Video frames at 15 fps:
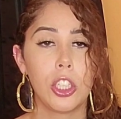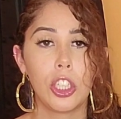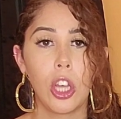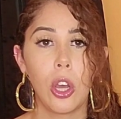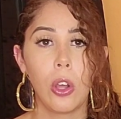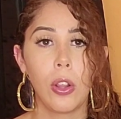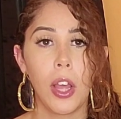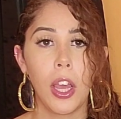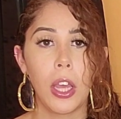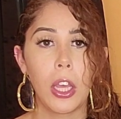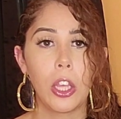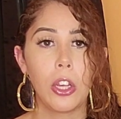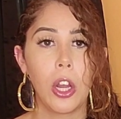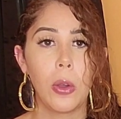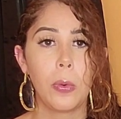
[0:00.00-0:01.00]
So
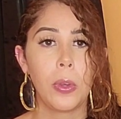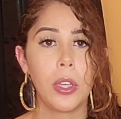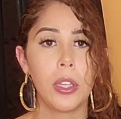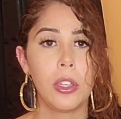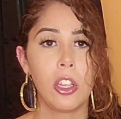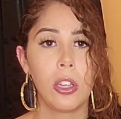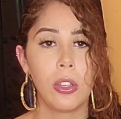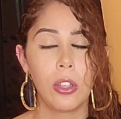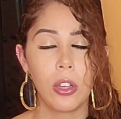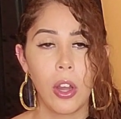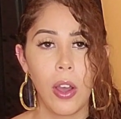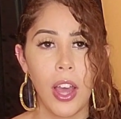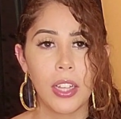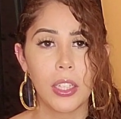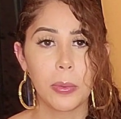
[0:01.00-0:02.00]
like, you
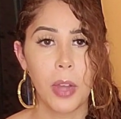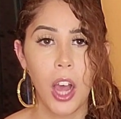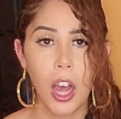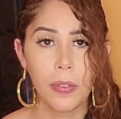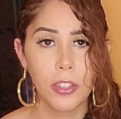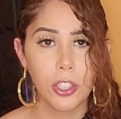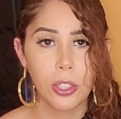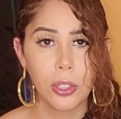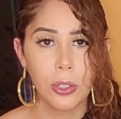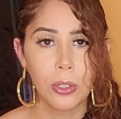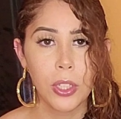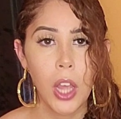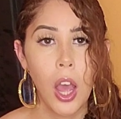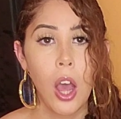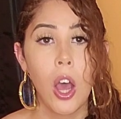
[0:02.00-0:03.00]
know, had some kava
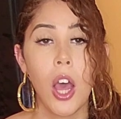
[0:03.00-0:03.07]
juice.